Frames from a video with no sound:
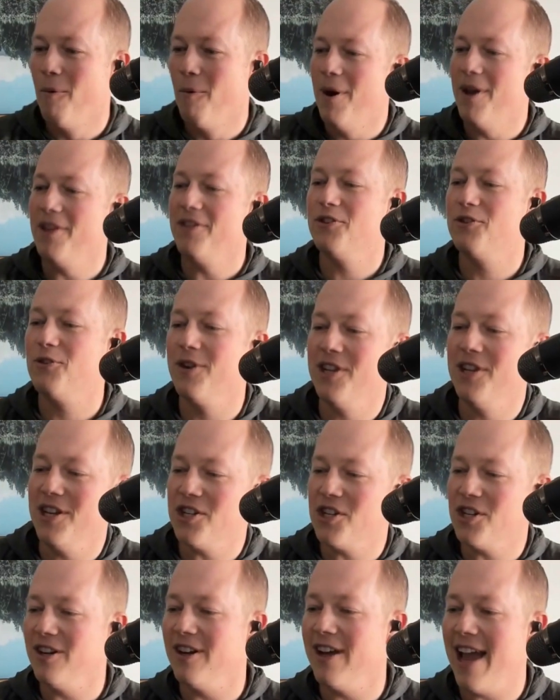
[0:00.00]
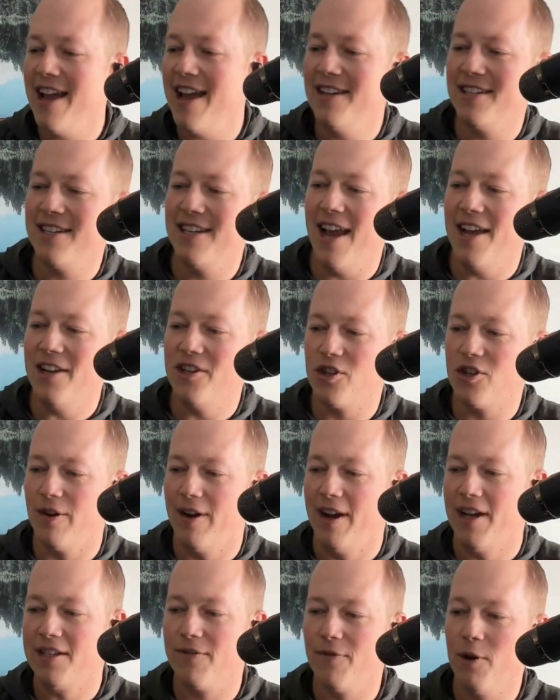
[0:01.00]
With traditional ACH
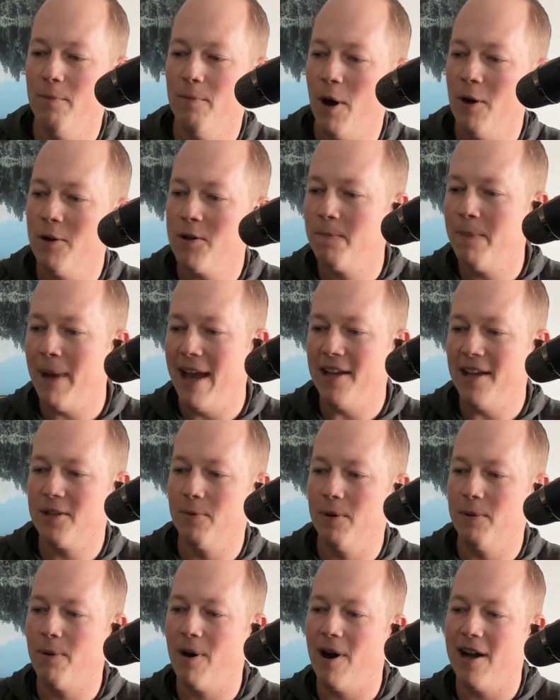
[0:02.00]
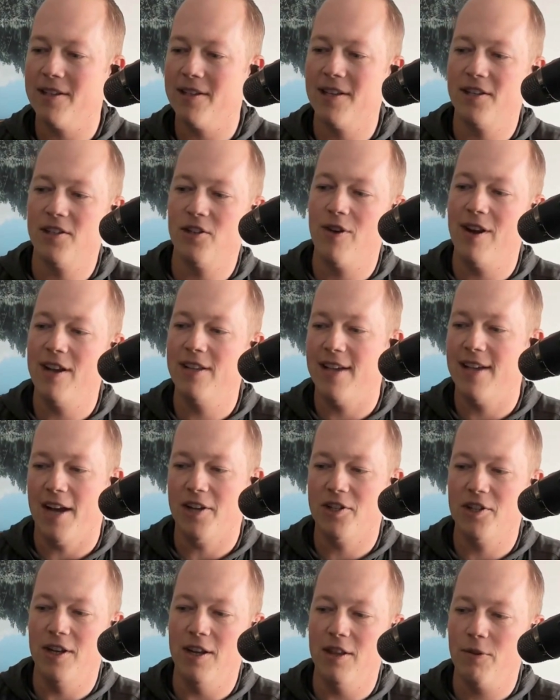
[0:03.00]
transfer, most banks would process
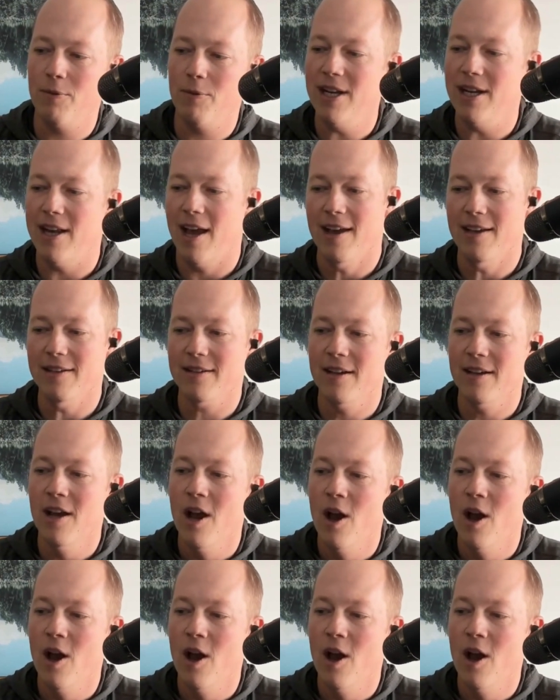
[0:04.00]
transaction in 3 days.